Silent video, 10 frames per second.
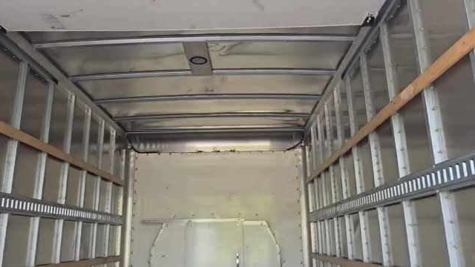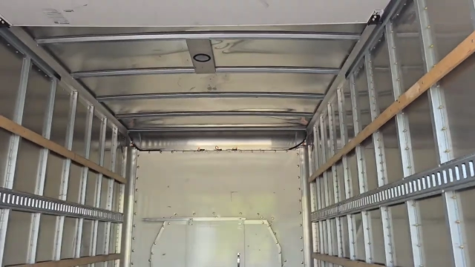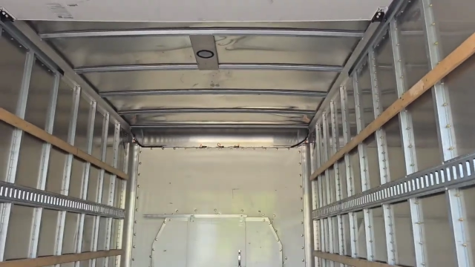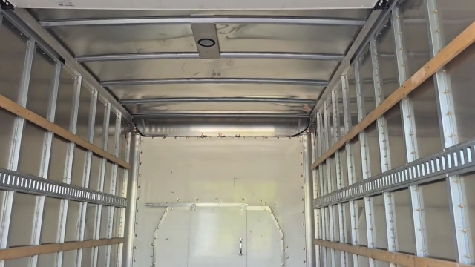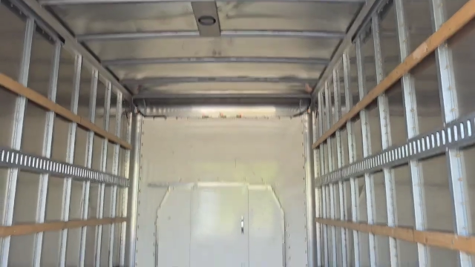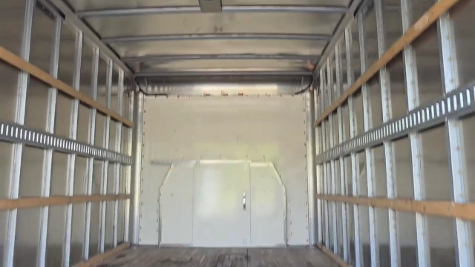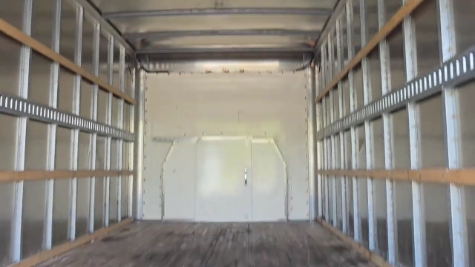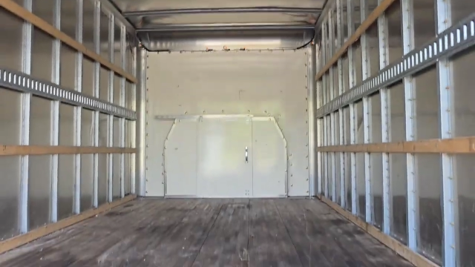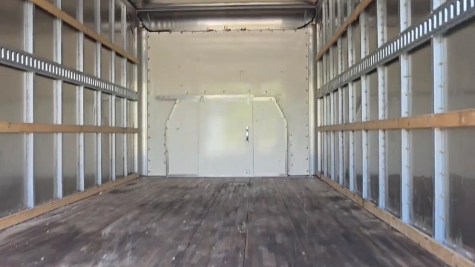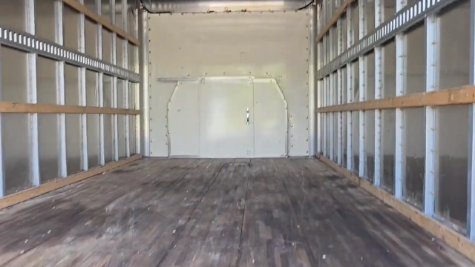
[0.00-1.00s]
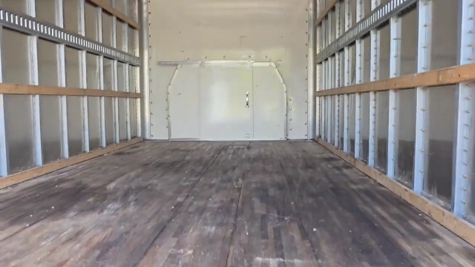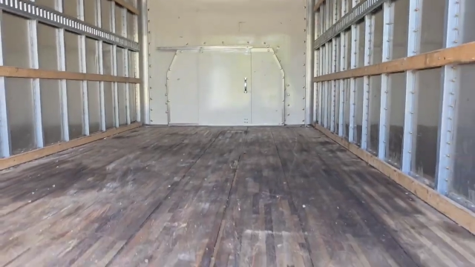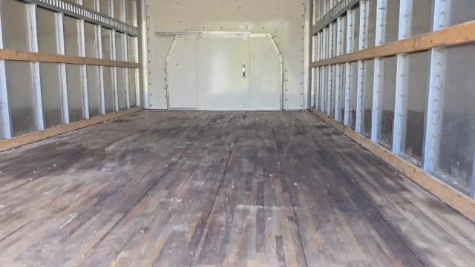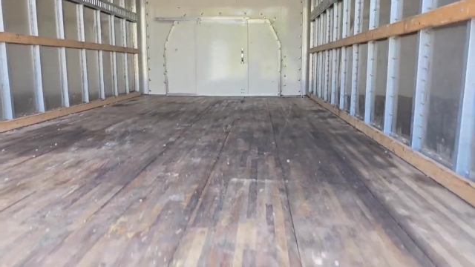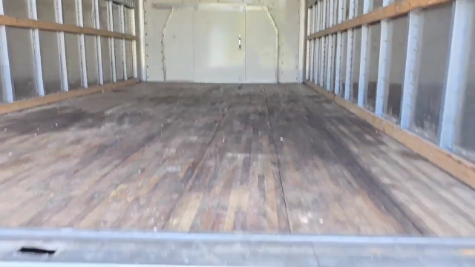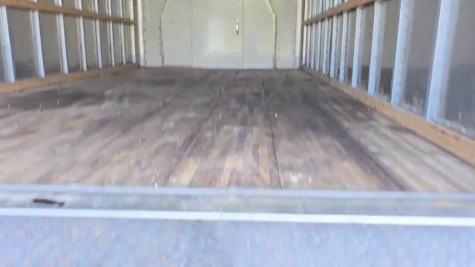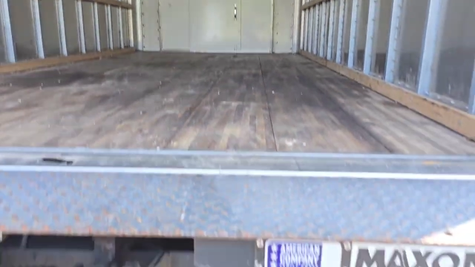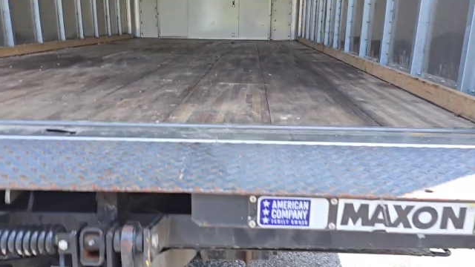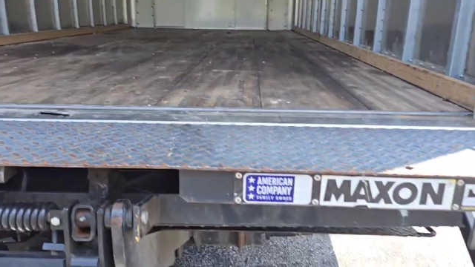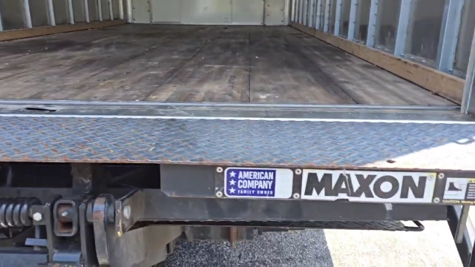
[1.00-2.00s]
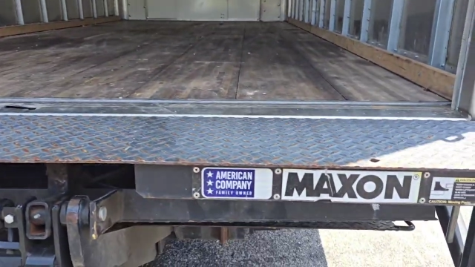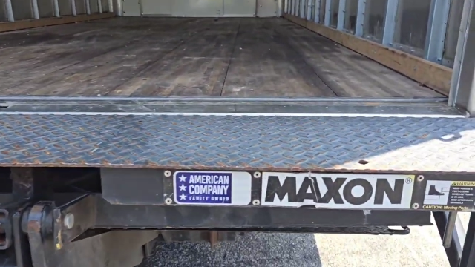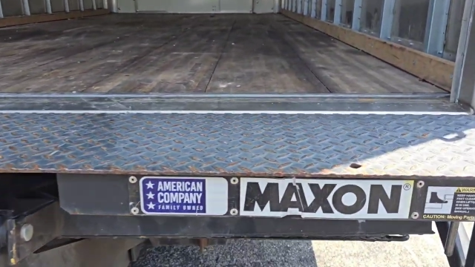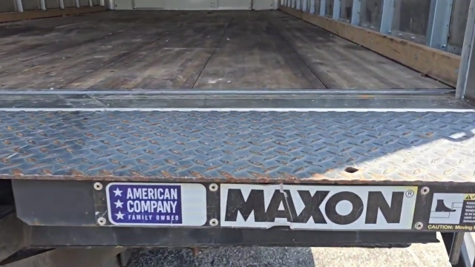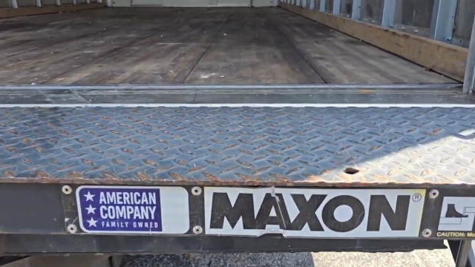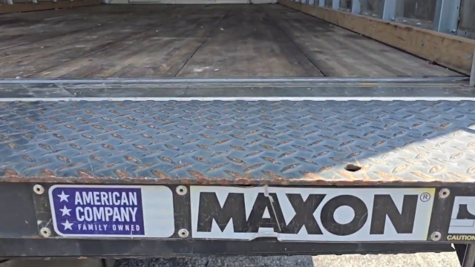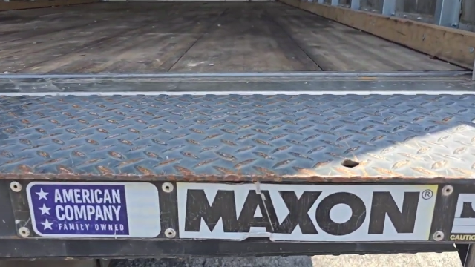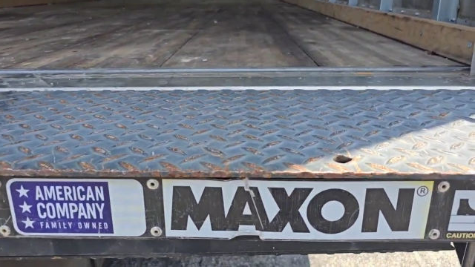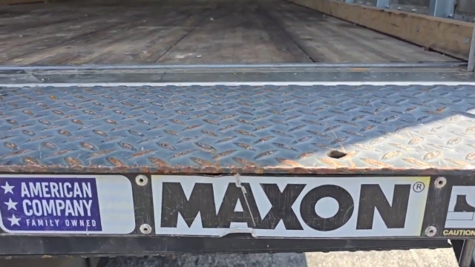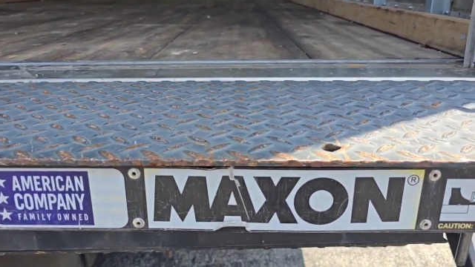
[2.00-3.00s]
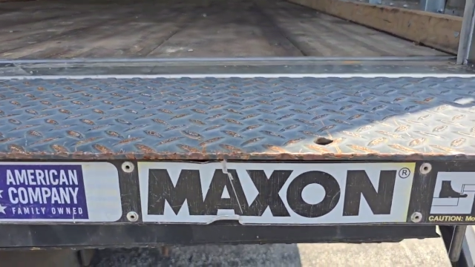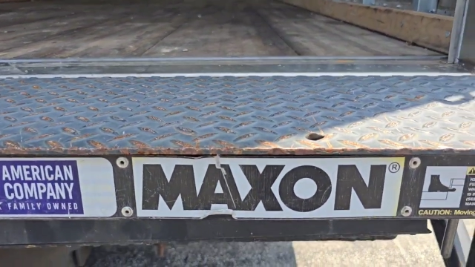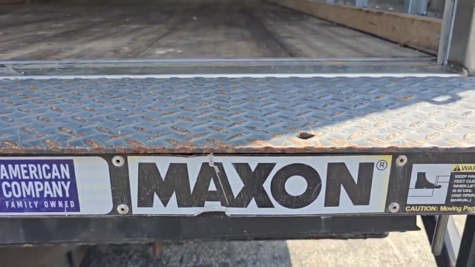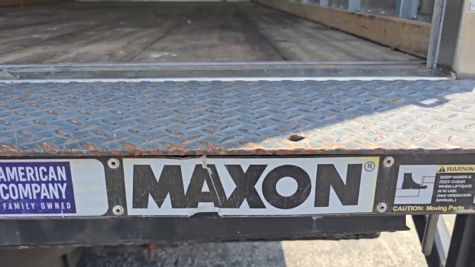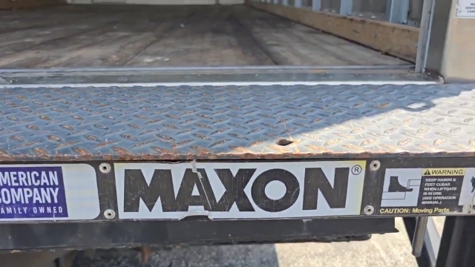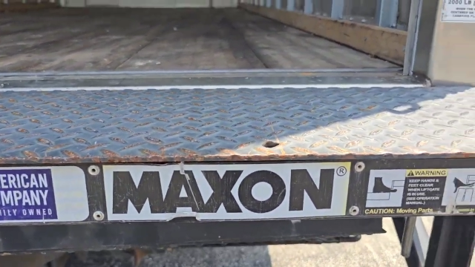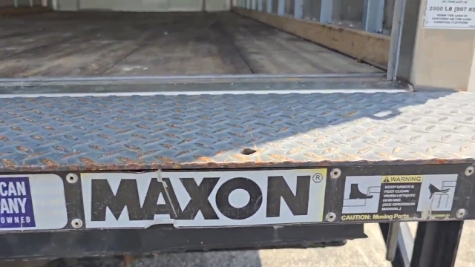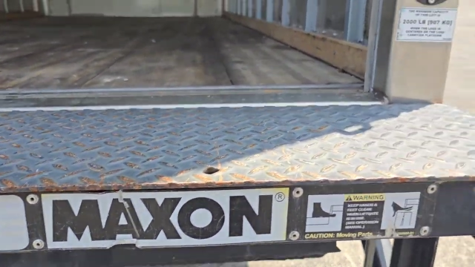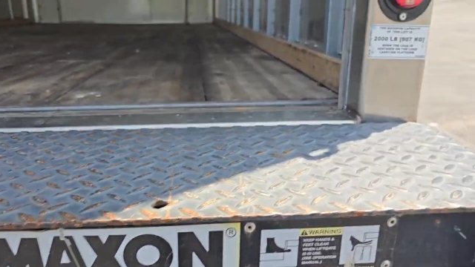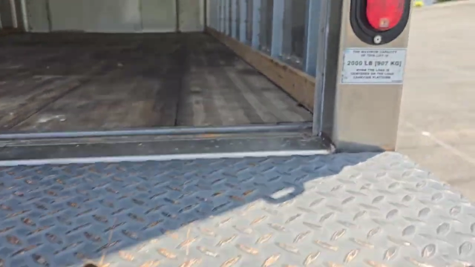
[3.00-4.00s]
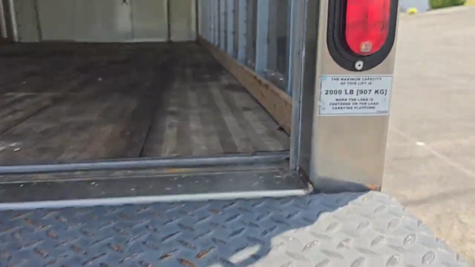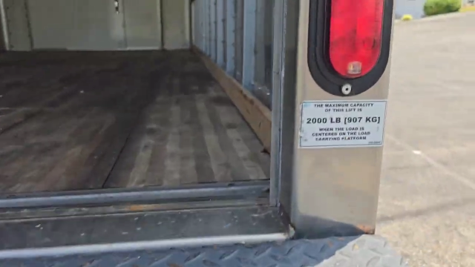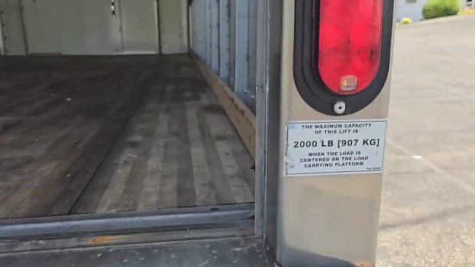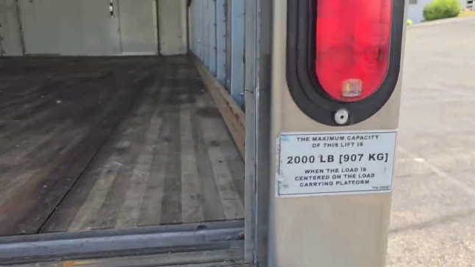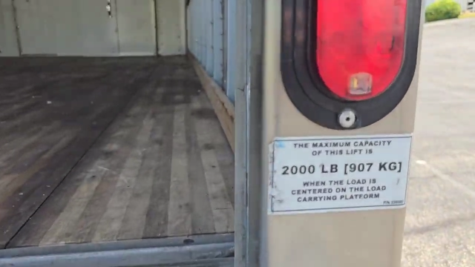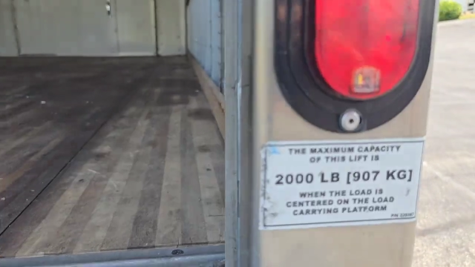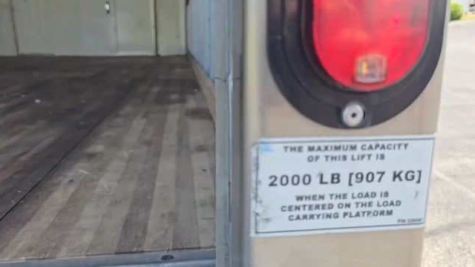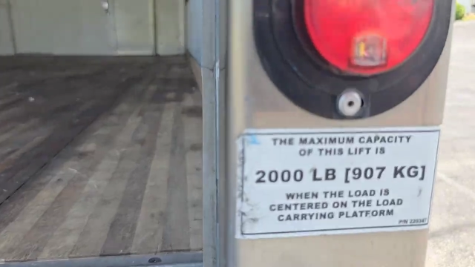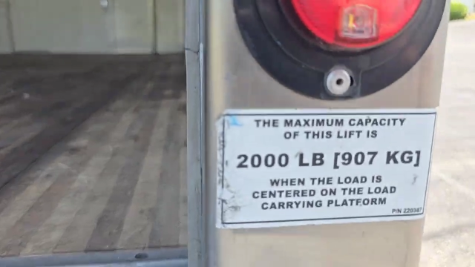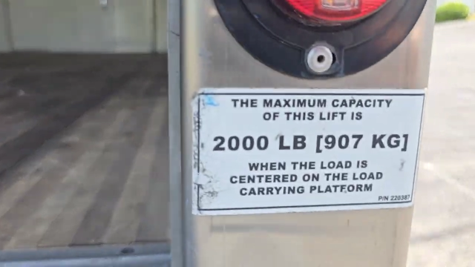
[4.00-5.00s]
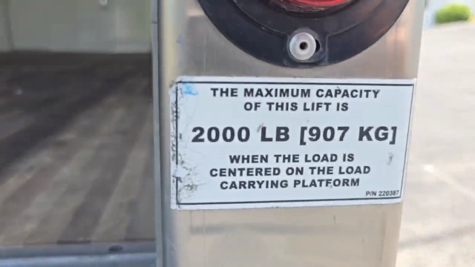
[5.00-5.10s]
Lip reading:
(no speaker visible)